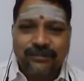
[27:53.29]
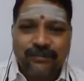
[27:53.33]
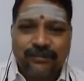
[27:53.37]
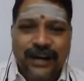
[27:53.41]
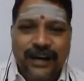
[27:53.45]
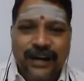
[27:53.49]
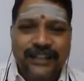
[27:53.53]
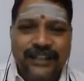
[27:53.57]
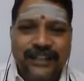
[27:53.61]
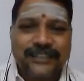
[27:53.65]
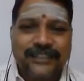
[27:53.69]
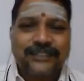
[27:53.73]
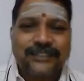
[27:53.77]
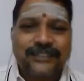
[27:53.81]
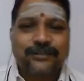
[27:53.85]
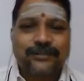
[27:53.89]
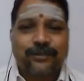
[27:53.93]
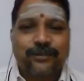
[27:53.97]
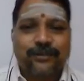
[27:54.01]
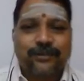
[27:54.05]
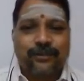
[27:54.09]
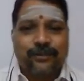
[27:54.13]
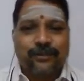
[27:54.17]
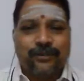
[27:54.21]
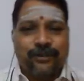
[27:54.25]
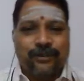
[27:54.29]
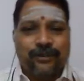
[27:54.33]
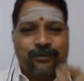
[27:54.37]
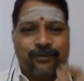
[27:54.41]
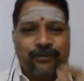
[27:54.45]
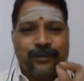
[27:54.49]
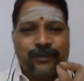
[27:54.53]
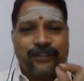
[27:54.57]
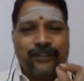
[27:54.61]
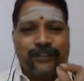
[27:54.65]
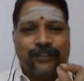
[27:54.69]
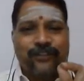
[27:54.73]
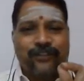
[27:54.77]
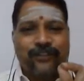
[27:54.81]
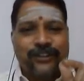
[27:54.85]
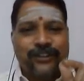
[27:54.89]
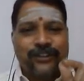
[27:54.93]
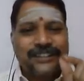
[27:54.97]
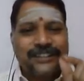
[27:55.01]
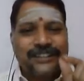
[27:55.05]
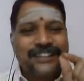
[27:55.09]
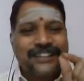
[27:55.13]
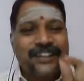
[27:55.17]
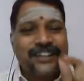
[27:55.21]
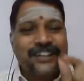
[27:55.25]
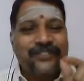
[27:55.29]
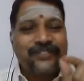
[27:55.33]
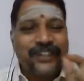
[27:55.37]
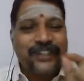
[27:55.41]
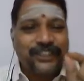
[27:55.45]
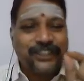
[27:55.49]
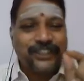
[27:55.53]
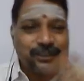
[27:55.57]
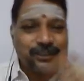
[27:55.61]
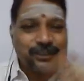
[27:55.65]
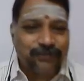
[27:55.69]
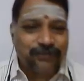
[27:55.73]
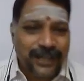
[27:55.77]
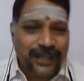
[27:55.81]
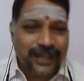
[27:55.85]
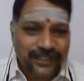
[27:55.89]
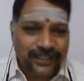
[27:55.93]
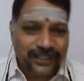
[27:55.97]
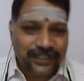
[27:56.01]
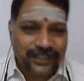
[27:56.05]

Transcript: mark is meant for the certification mark.